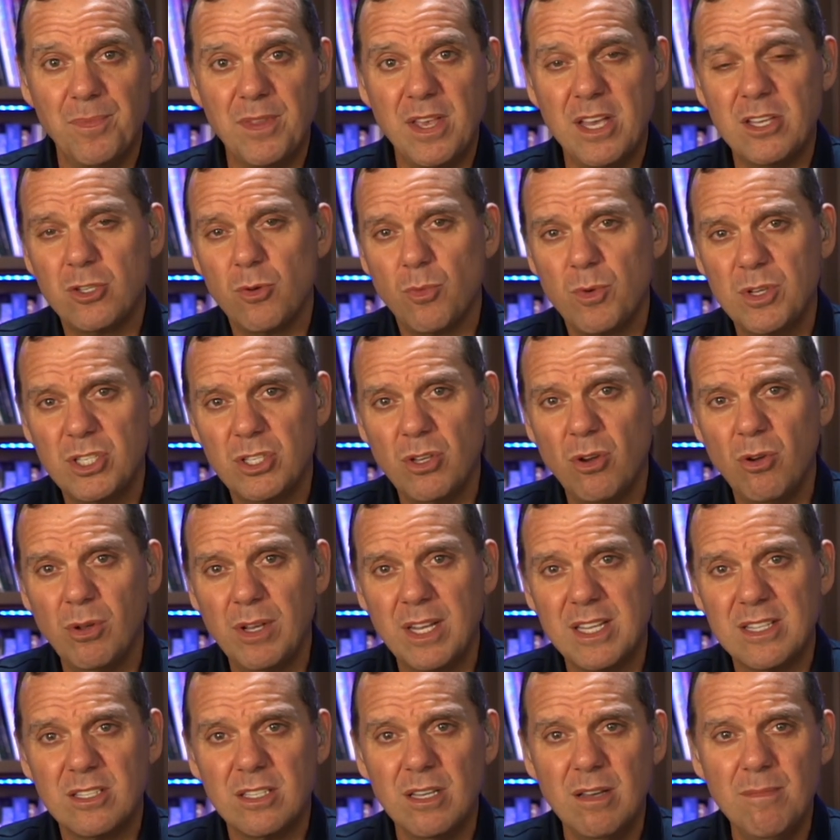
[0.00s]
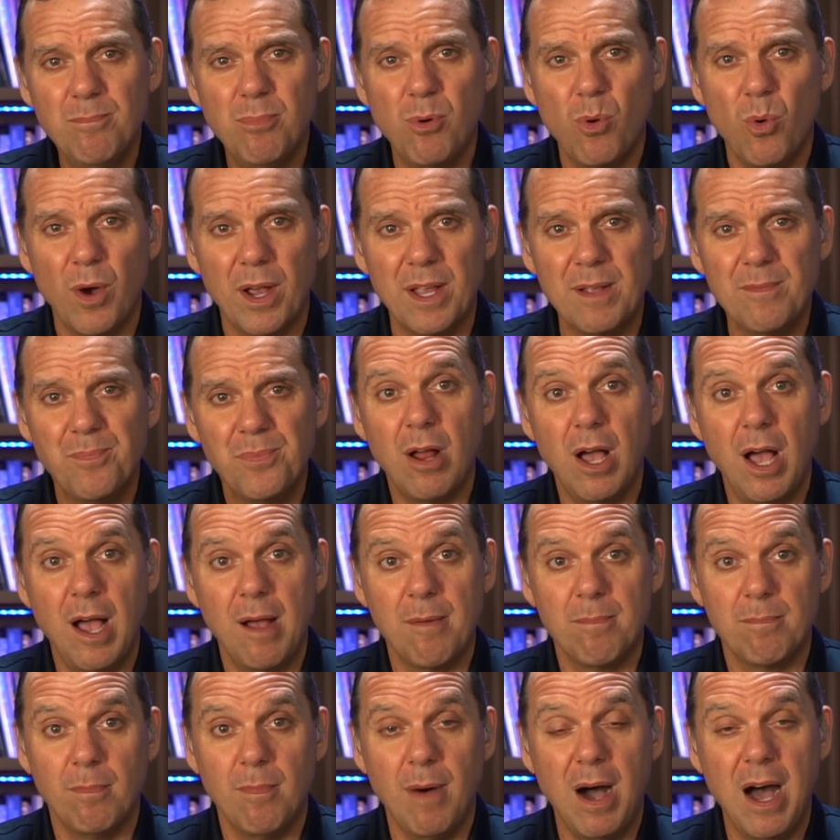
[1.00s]
And as a result, at some point,
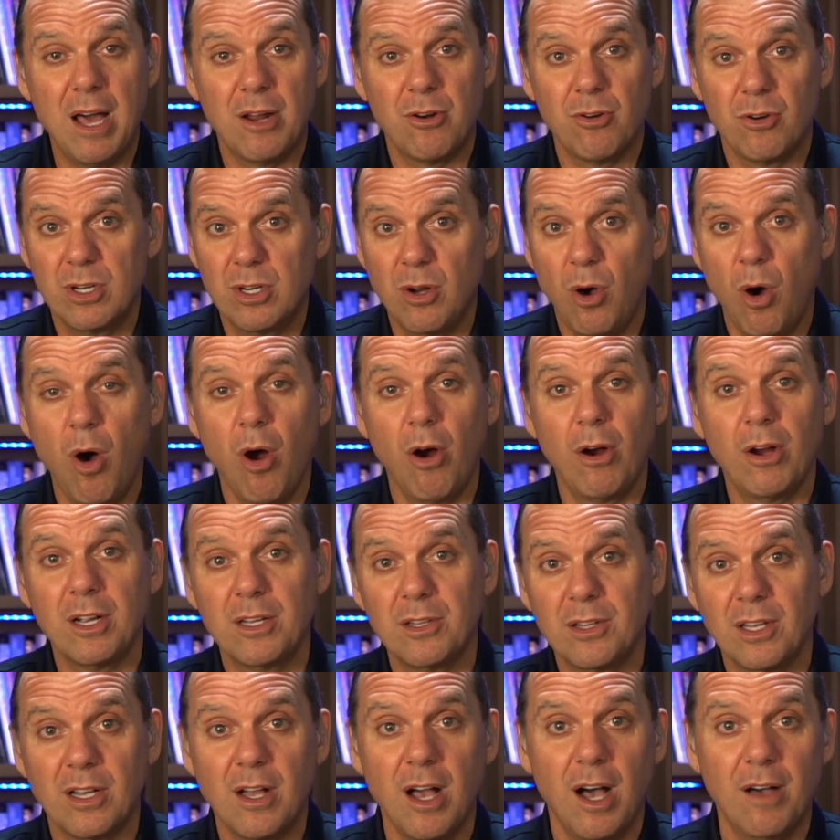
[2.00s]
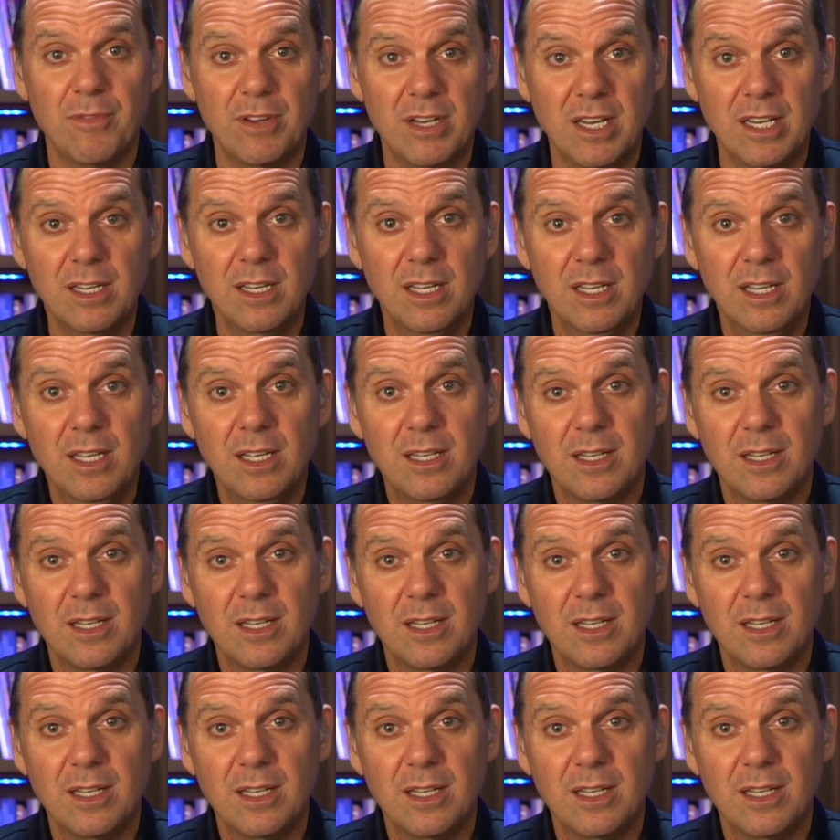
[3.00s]
our modern Ark of the Covenant,